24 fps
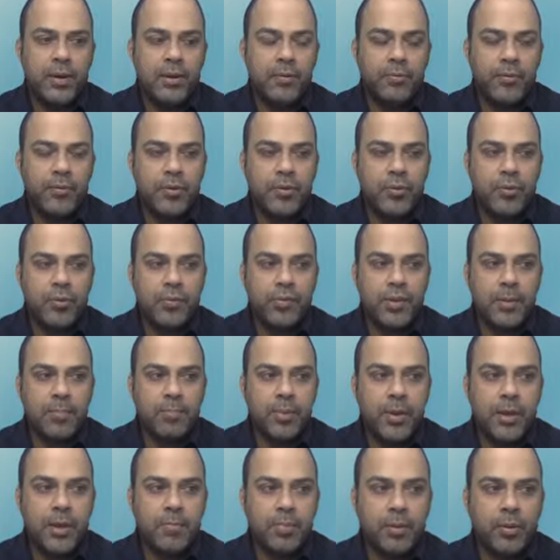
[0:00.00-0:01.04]
If you see
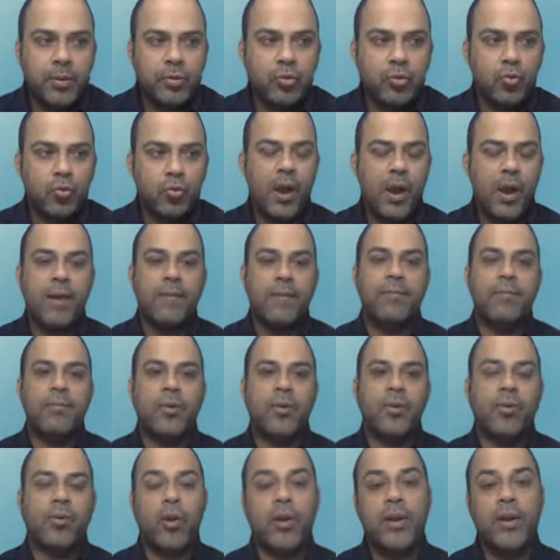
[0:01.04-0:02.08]
people who have
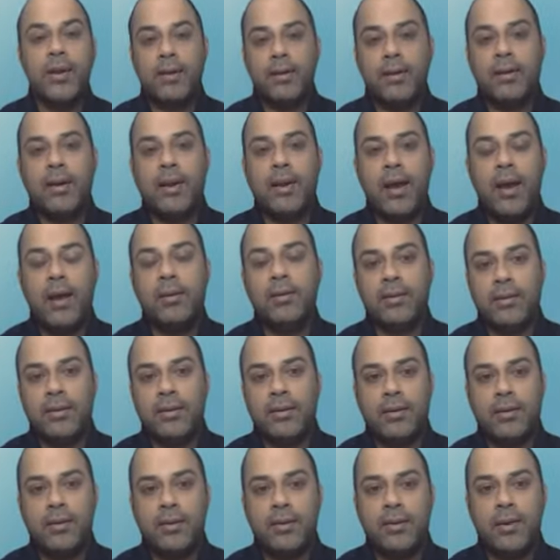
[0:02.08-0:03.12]
chronic health
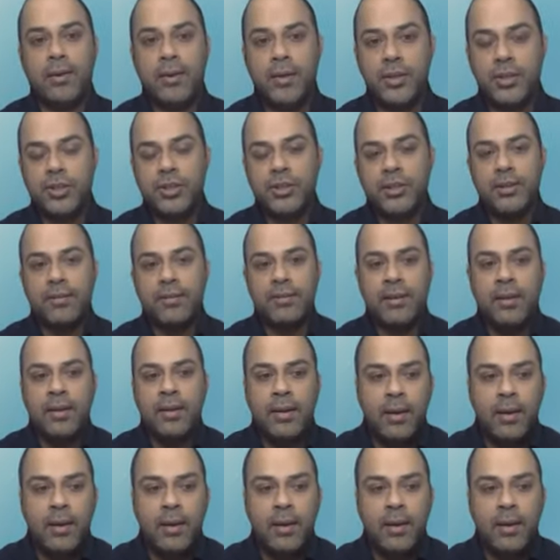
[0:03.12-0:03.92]
conditions,